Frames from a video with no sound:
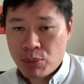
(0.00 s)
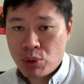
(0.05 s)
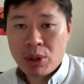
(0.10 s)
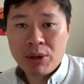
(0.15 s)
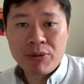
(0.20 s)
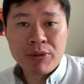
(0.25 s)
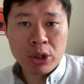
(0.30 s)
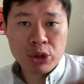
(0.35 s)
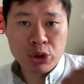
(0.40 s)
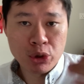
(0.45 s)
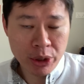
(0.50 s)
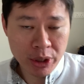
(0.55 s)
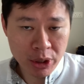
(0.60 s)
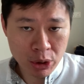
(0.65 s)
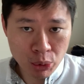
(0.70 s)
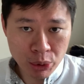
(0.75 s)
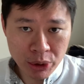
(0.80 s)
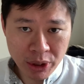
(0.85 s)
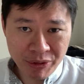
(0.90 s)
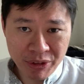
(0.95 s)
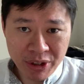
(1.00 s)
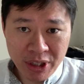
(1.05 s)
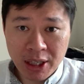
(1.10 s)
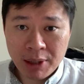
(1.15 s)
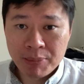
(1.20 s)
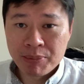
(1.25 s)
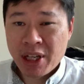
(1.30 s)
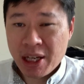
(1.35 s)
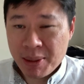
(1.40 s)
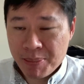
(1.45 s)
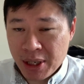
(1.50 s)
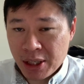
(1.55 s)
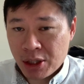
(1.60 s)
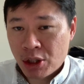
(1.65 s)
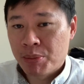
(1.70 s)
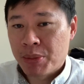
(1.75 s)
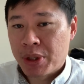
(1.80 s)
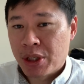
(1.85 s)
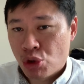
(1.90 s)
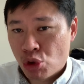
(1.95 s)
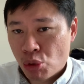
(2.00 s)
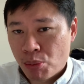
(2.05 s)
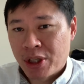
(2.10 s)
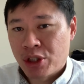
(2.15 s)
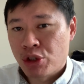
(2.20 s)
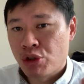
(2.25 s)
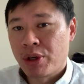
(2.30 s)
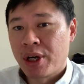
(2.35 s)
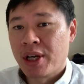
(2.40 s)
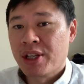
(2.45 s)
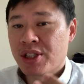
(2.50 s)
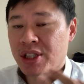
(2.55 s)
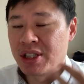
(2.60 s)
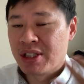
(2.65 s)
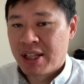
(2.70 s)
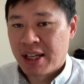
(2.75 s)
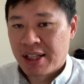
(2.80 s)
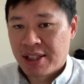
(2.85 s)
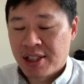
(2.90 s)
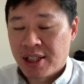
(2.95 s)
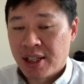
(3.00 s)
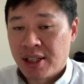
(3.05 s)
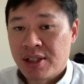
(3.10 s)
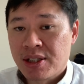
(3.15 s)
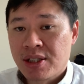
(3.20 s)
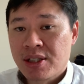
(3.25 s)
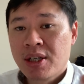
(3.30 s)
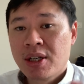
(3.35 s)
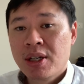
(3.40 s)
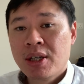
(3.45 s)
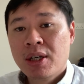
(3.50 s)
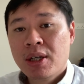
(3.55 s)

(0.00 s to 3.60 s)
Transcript: So if you're drawing a good enough income, there may not be so much grants in that sense.